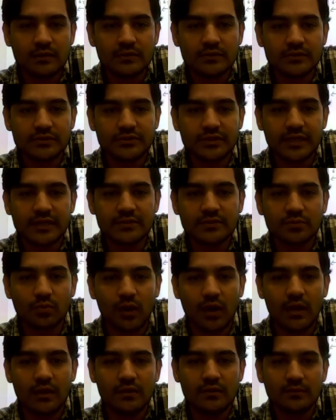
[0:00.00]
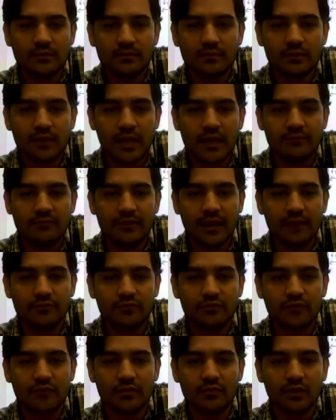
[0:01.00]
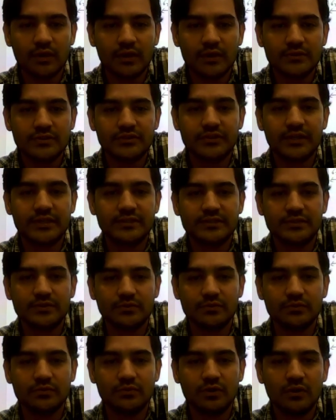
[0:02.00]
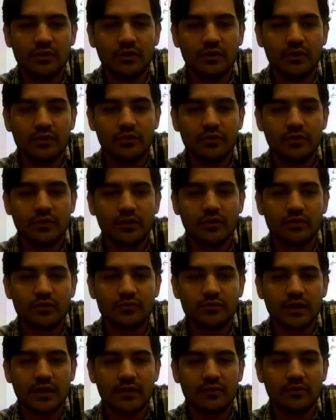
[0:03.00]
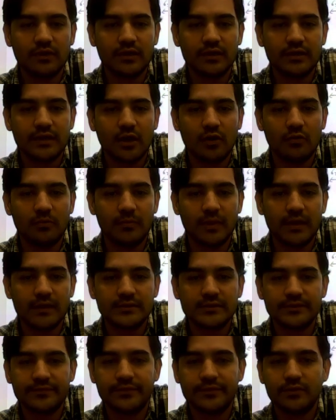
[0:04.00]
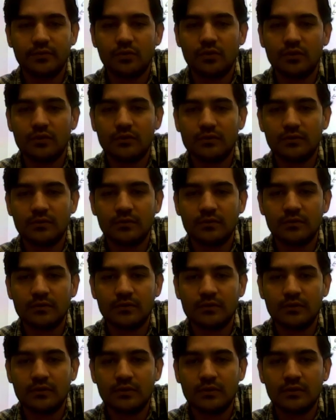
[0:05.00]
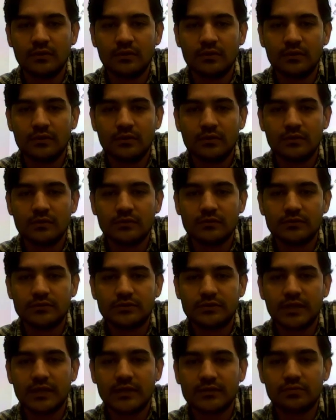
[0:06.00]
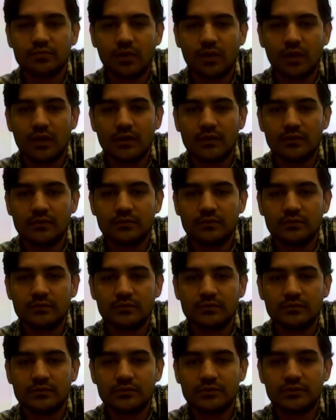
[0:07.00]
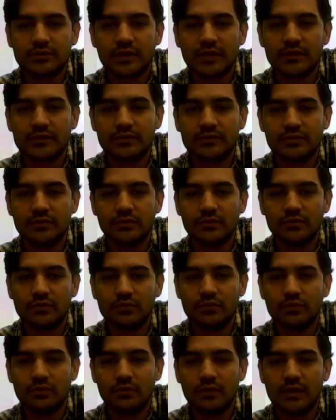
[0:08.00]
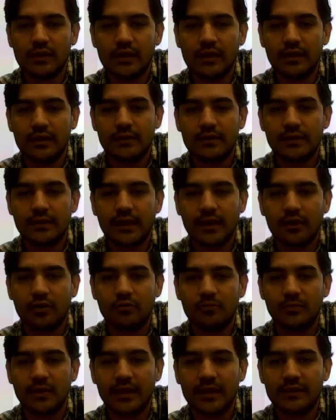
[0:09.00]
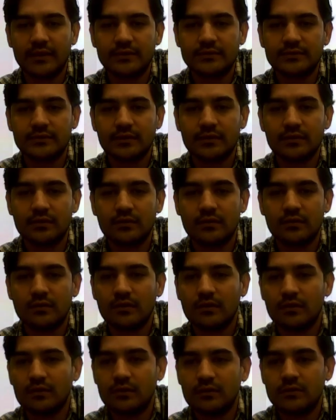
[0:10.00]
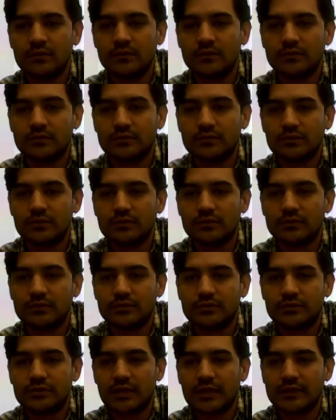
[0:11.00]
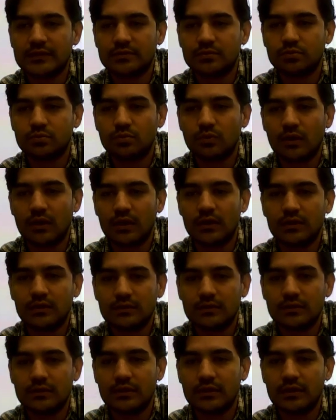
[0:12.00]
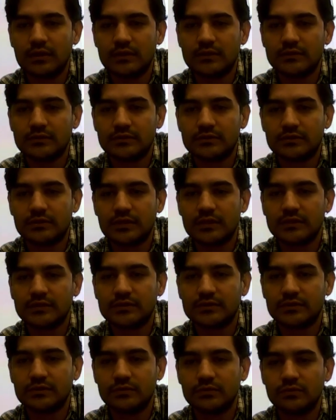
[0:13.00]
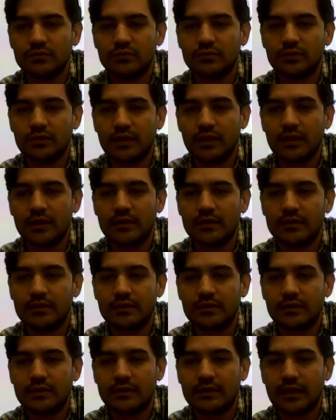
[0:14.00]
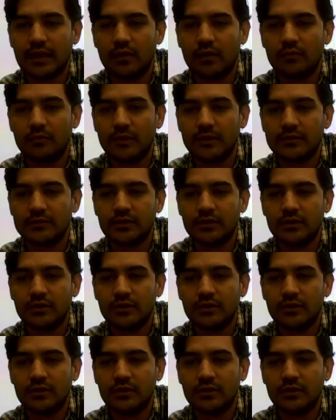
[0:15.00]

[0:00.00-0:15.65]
stress 1 and we have to calculate stress 2. You can also calculate tau max if you want. Stress 1, stress 2, and tau max. So stress 1 and stress 2 and tau max.